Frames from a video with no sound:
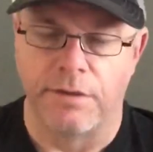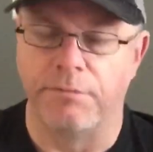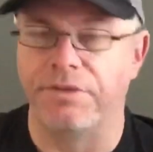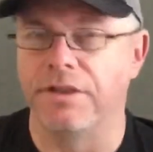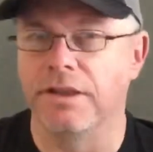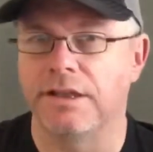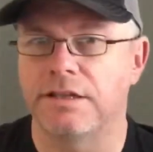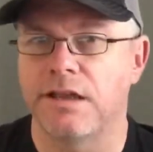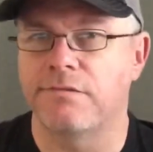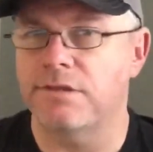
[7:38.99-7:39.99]
but the
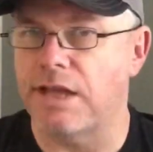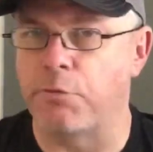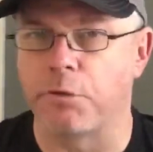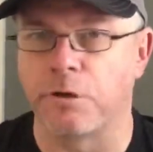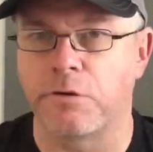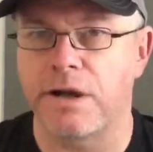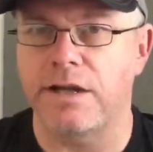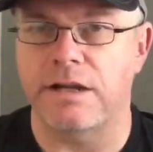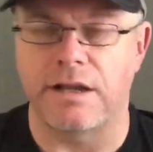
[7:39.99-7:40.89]
Lynx levers, they work great.